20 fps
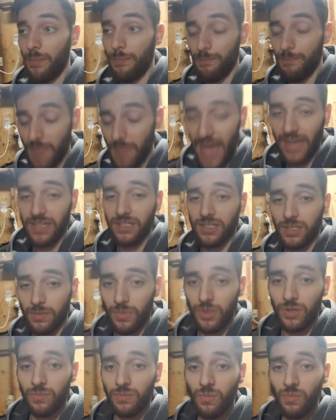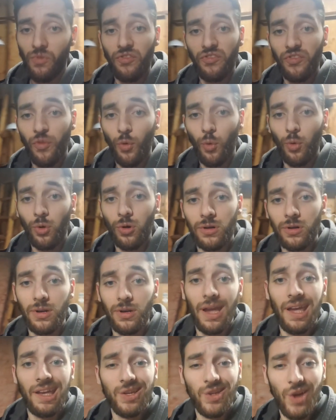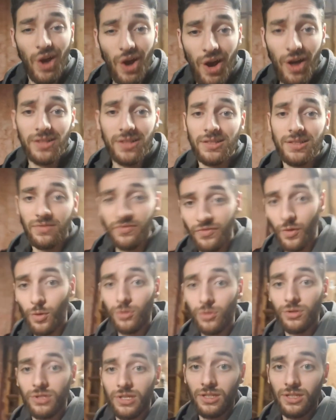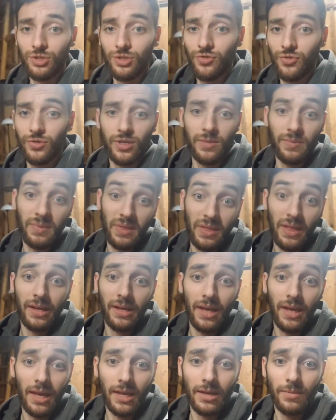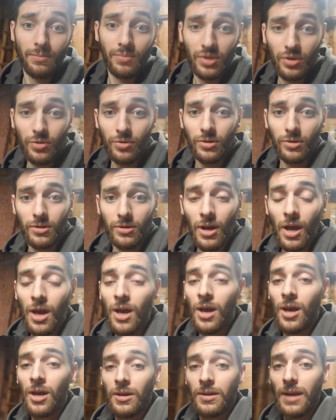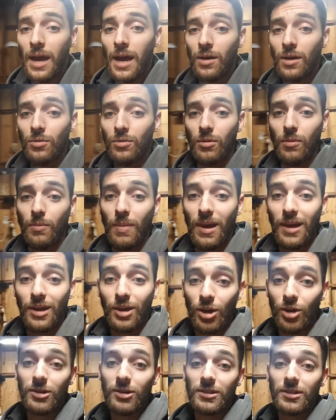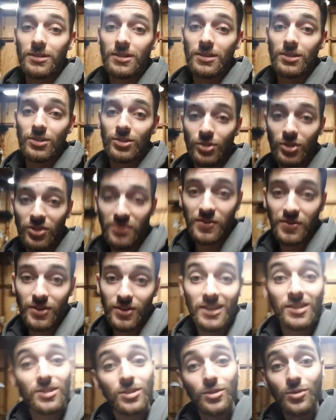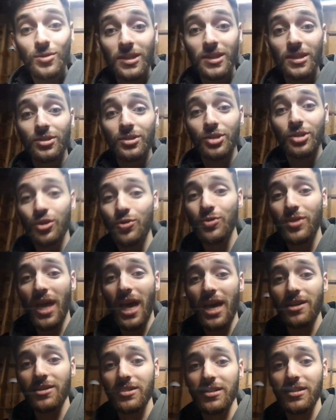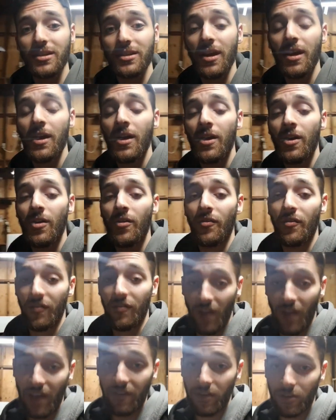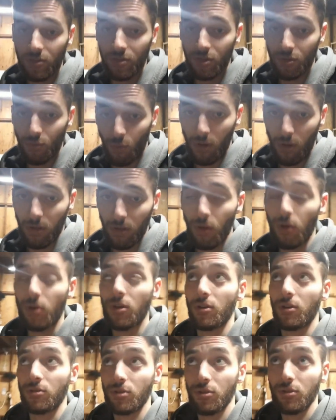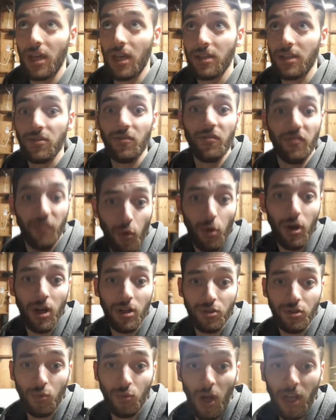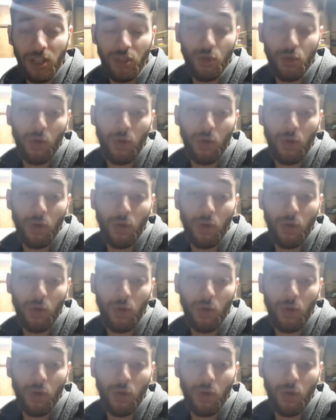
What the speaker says: the maximum for a constant voltage for something like a computer. Now, my current server is using 2,500 watts, or no, 2,400